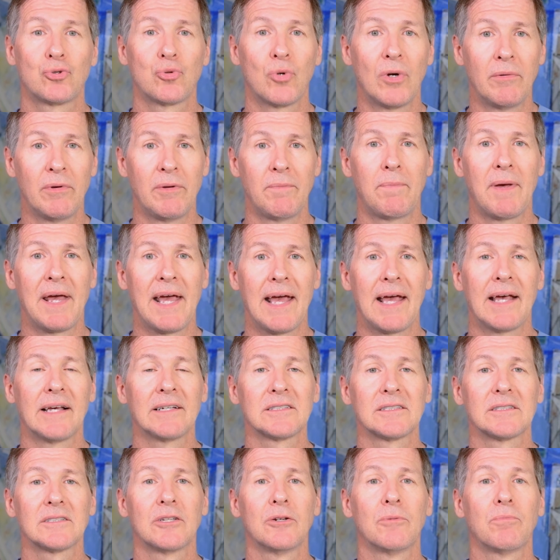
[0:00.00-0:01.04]
women
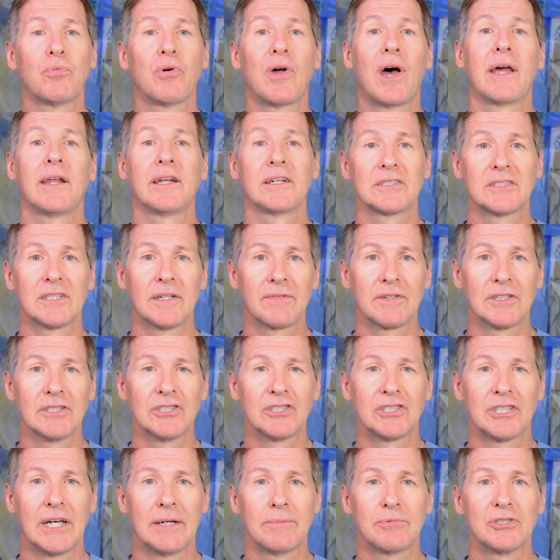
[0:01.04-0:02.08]
pass their products of
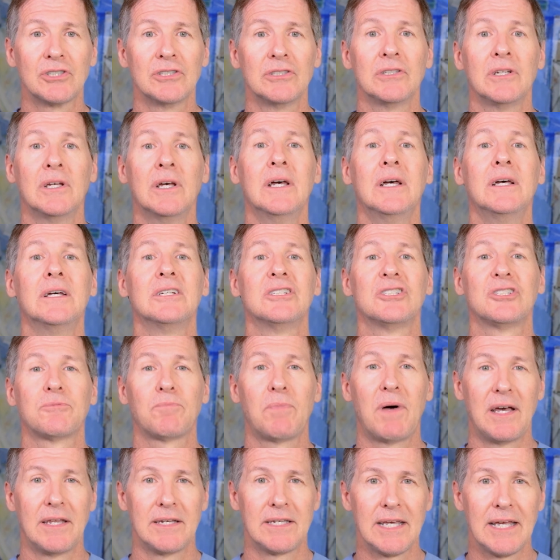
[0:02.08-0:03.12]
conception
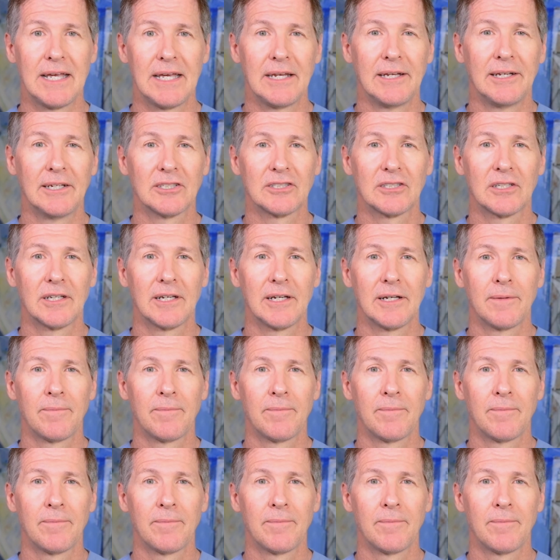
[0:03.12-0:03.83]
spontaneously.